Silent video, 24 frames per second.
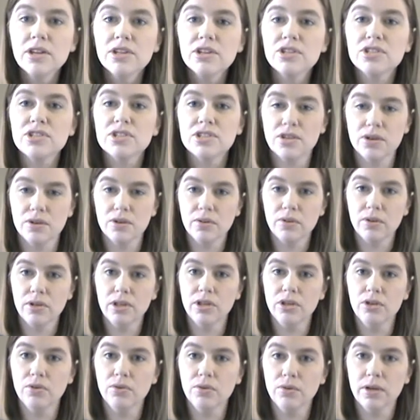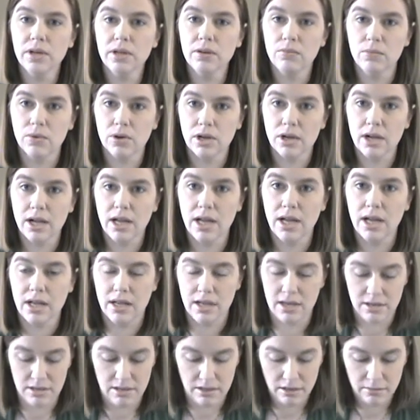So you can work
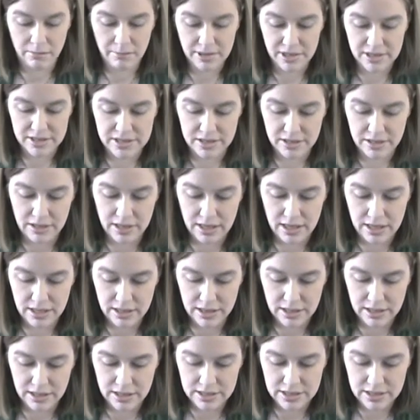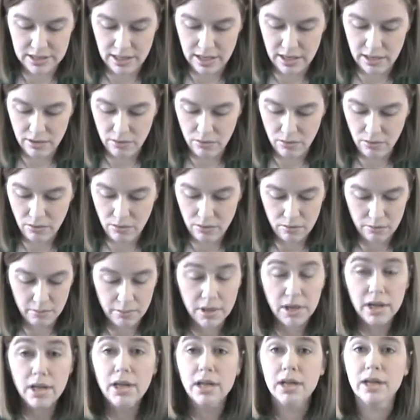on a puzzle like this at home
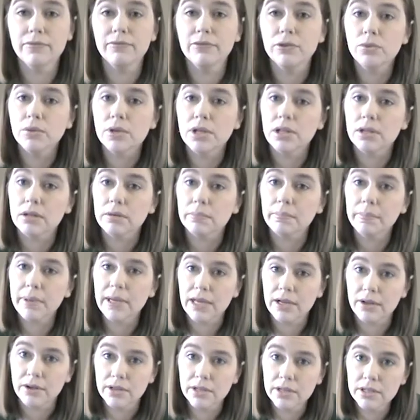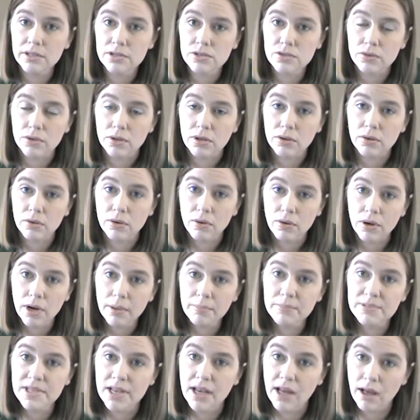if you need a parent or a
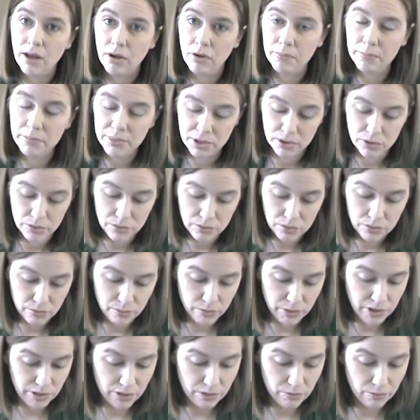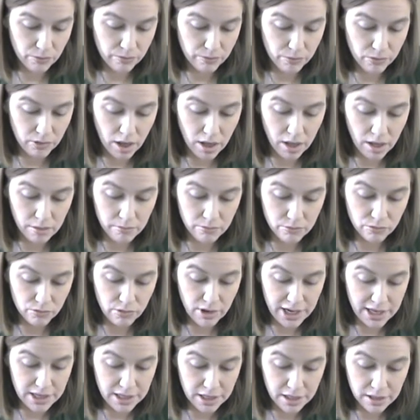grown-up to help you with
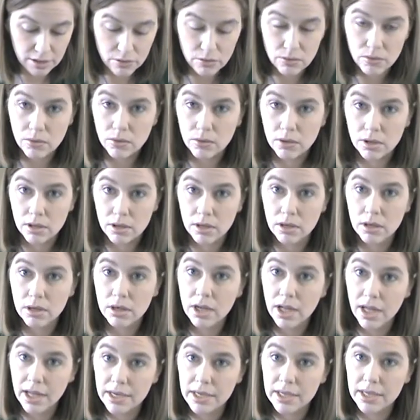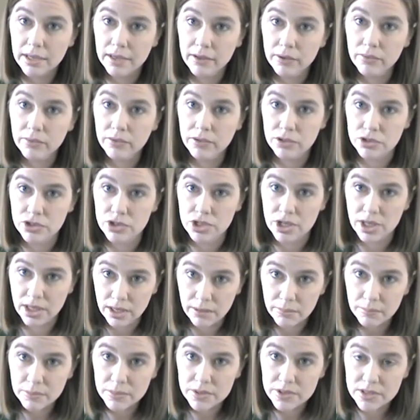writing or cutting out the
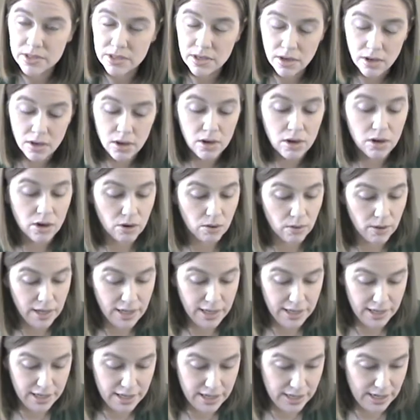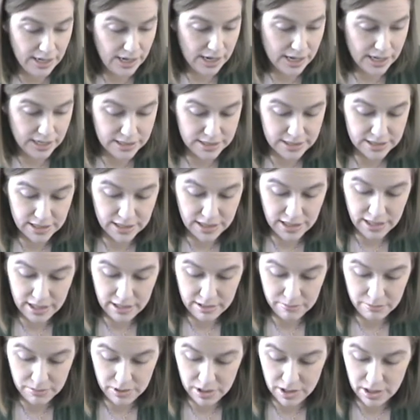shapes. Go ahead and ask
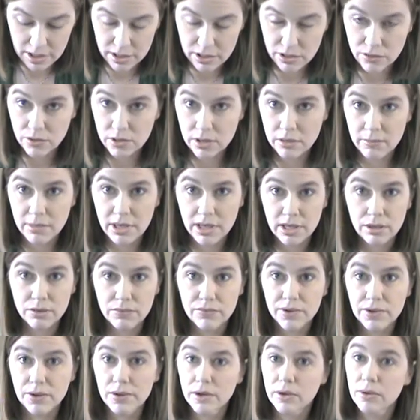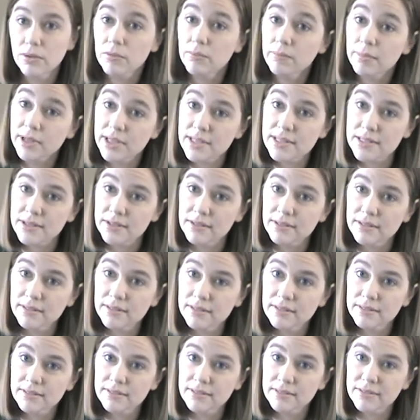them, and you can make your very own puzzle.
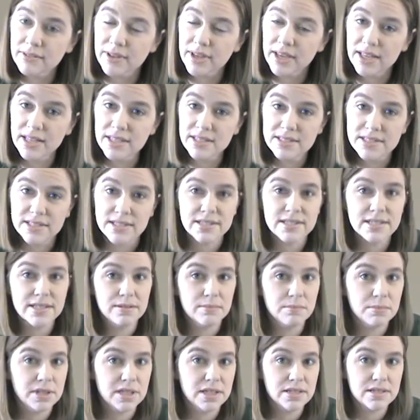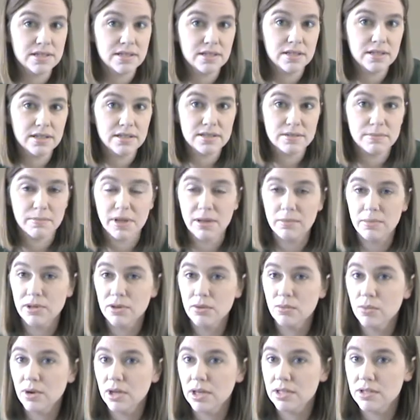Okay, 16 pieces, maybe you
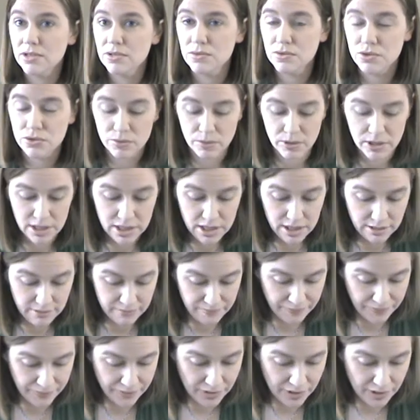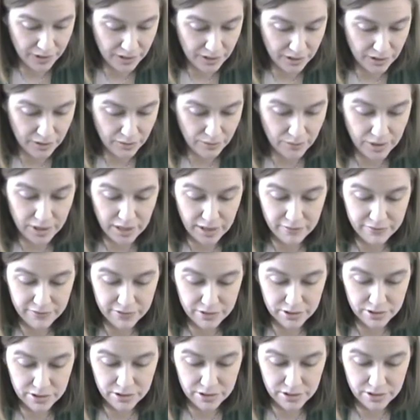want to do 20.
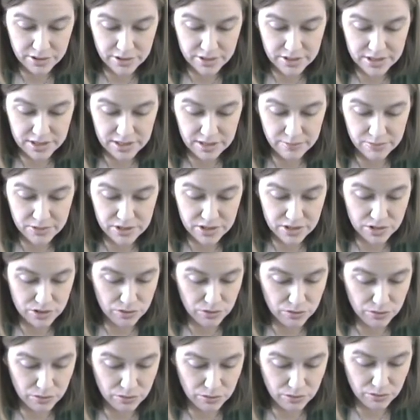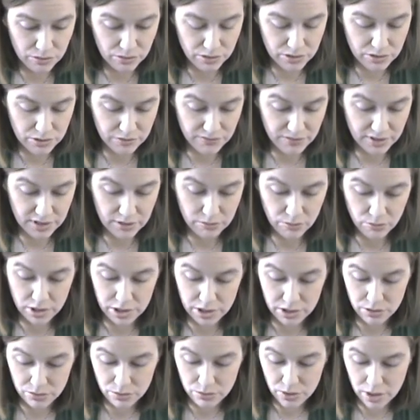Whatever seems to fit
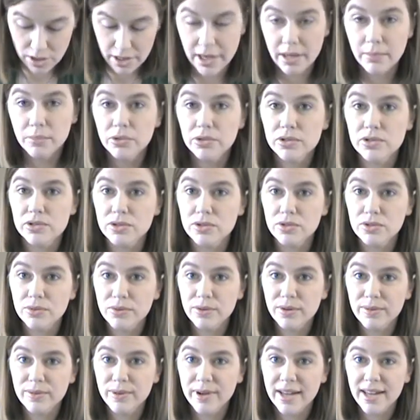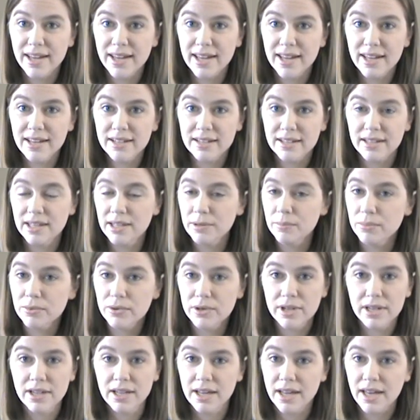what you are able to do, okay? And keep
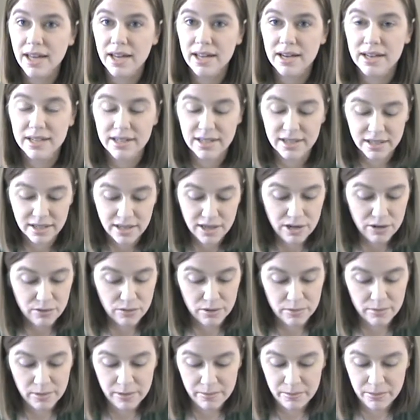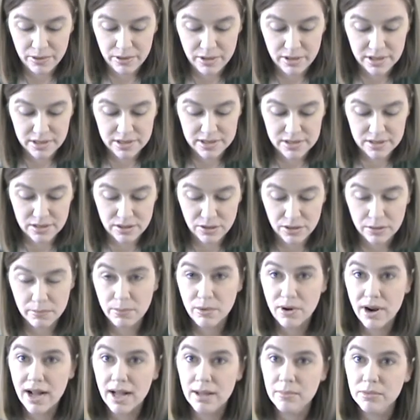working at it. Remember, it's good
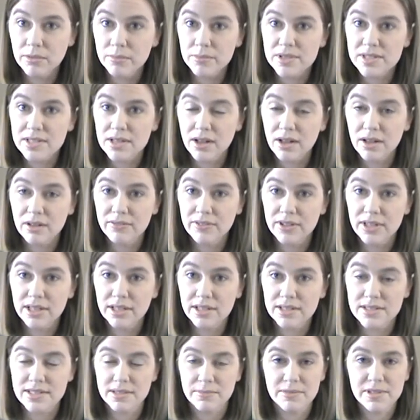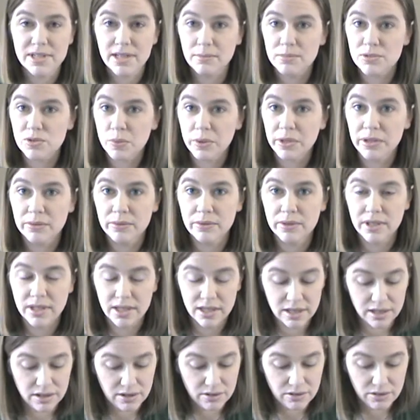problem solving. Sometimes we don't get
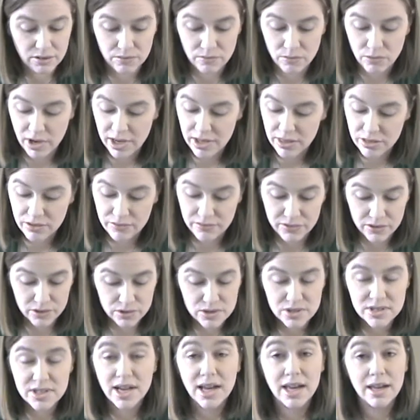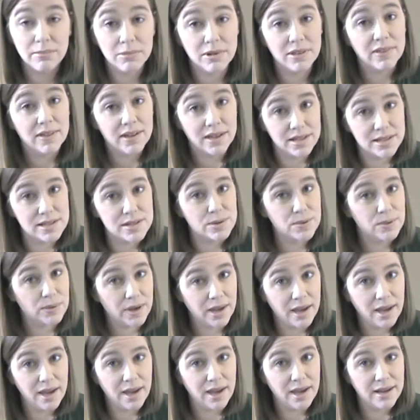it right the first time, and that's
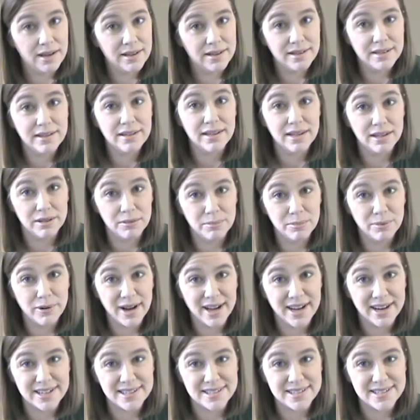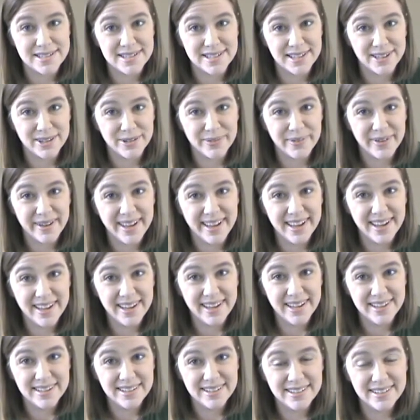okay. Keep practicing,
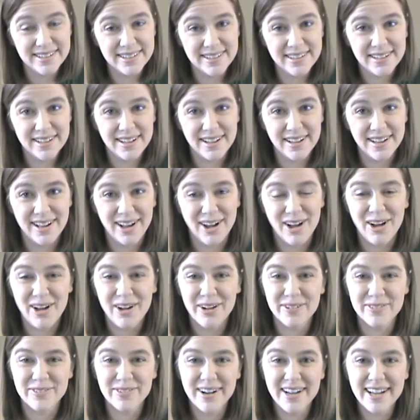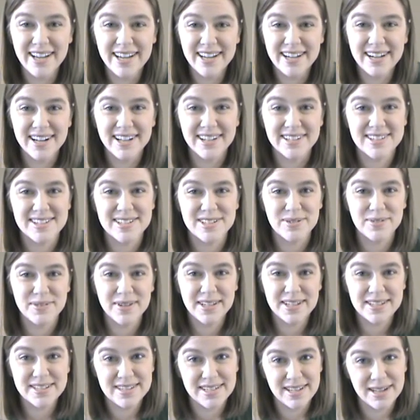okay? All right, I'll see you
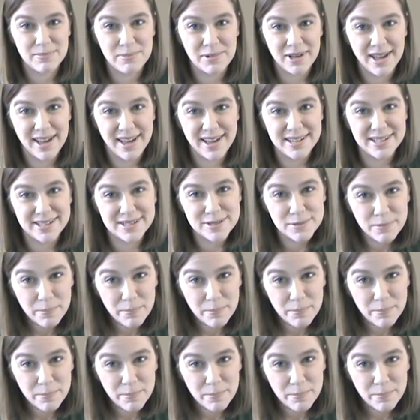next time, guys.